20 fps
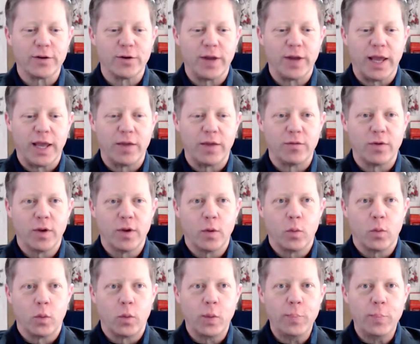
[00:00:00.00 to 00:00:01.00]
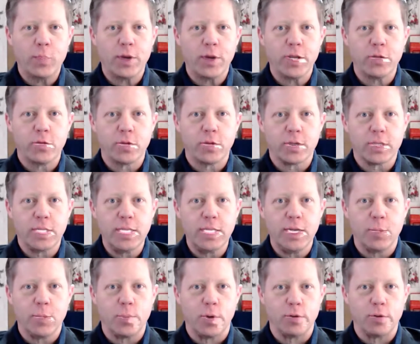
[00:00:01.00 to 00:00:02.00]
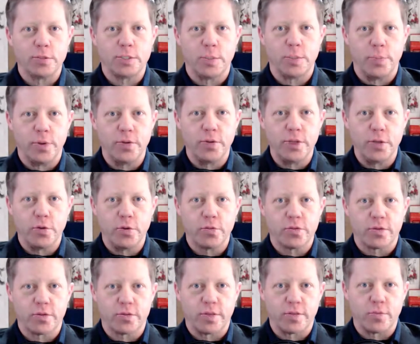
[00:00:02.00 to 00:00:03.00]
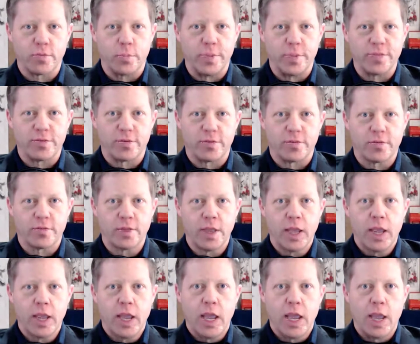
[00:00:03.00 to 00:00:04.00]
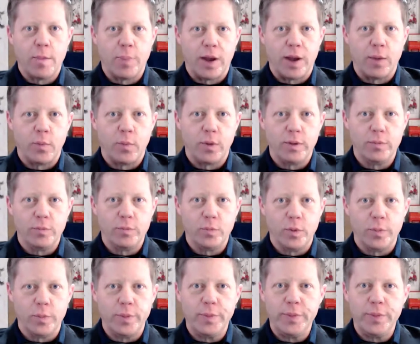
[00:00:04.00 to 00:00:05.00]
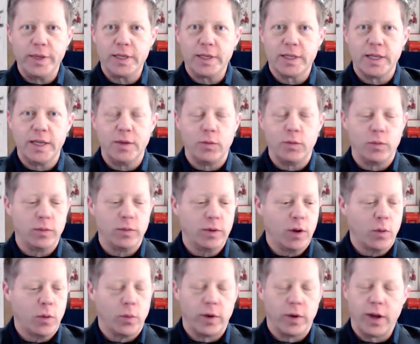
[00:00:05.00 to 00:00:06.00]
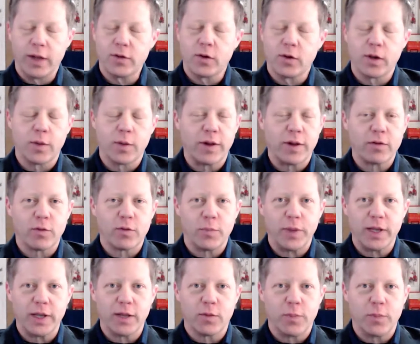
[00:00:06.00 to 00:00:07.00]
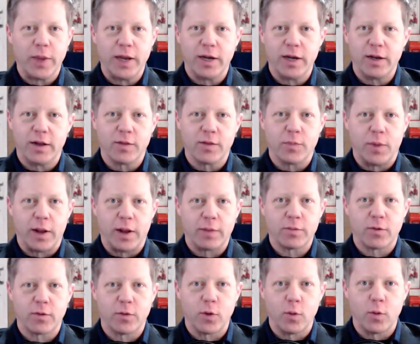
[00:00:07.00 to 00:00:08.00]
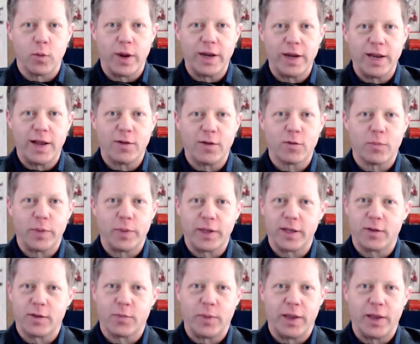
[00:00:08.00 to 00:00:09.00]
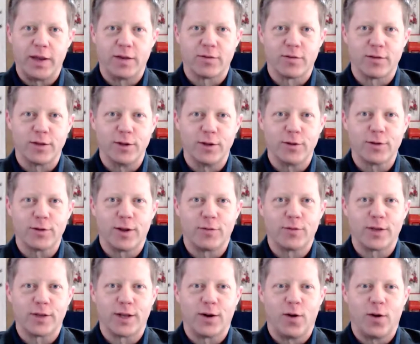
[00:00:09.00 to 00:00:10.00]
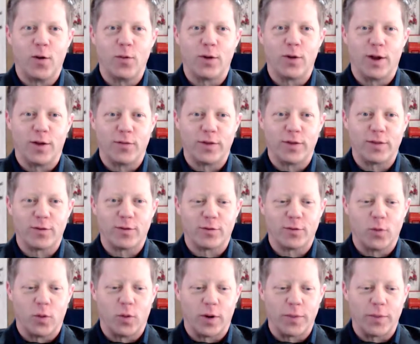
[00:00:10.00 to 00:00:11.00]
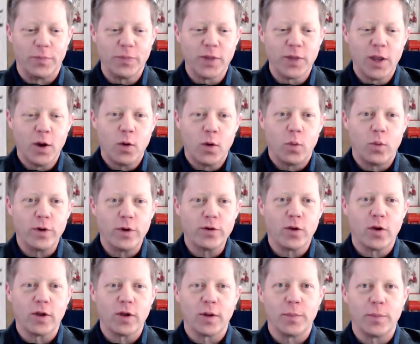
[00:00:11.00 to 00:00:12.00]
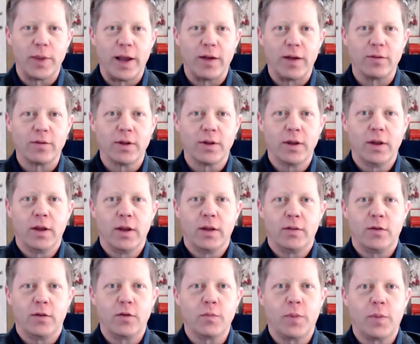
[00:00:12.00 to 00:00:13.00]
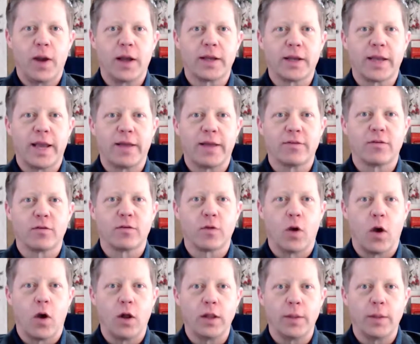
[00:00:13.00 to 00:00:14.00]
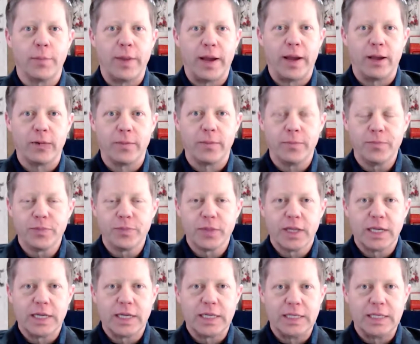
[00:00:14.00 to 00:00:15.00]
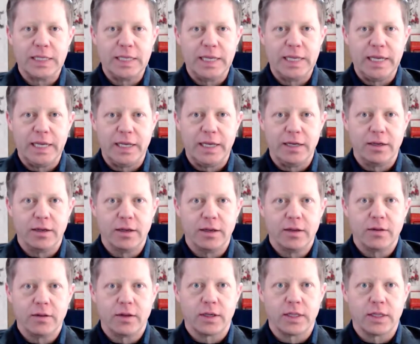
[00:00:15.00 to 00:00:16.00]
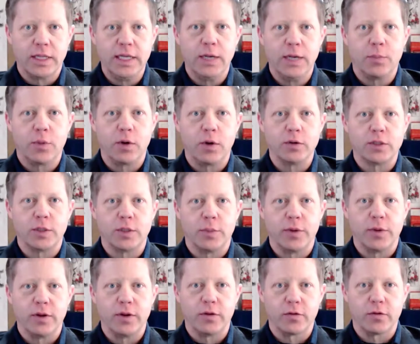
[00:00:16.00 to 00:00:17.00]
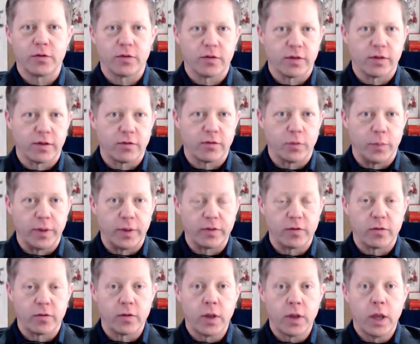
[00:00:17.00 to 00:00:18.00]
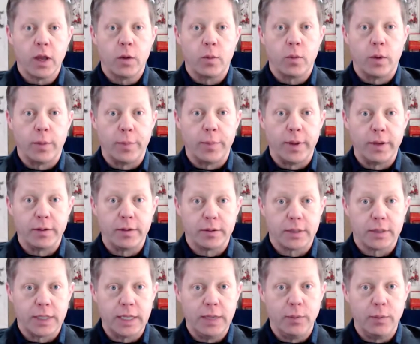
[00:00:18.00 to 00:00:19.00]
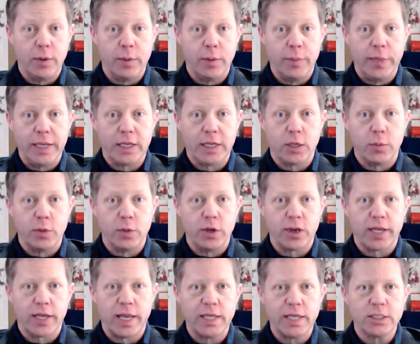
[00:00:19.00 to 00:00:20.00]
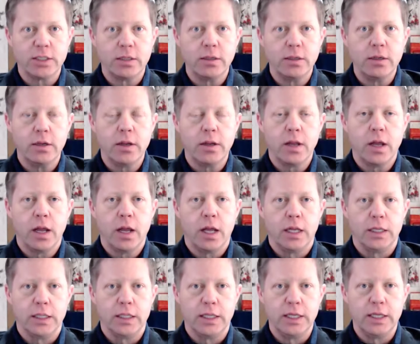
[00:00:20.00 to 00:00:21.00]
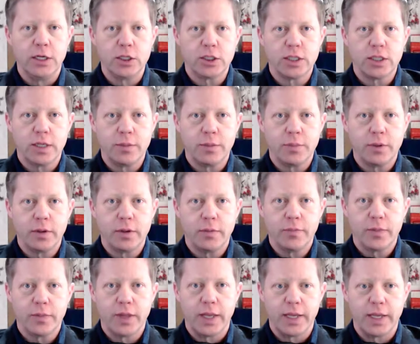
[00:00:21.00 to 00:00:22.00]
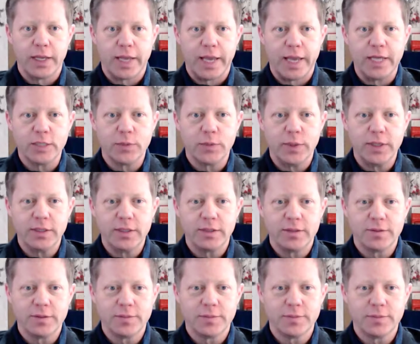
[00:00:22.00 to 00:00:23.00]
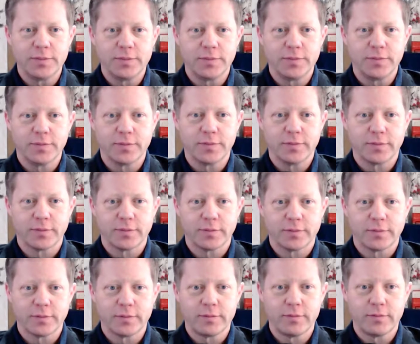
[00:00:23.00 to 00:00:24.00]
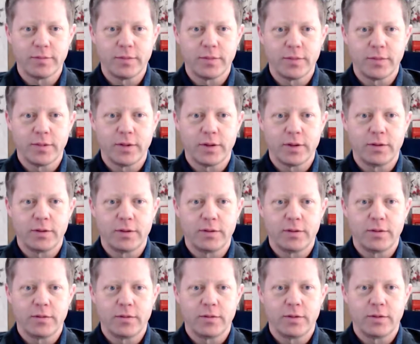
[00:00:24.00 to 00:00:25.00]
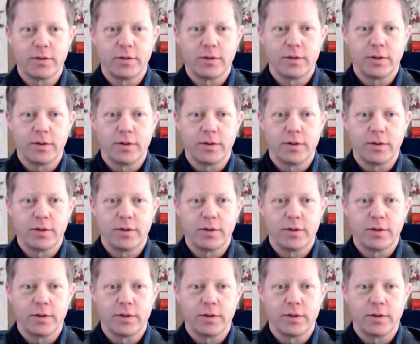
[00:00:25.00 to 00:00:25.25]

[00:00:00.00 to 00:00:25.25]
Dave, where we bring you the clean approach to building your successful business. And by we, when we mean clean, we're not talking about spick and span and dust mops, although right now spick and span is a little tough to get a hold of at the store. We're talking about this podcast is all about clean, the clean approach to building a successful business. By clean, we mean communication, leadership, engagement, and no drama.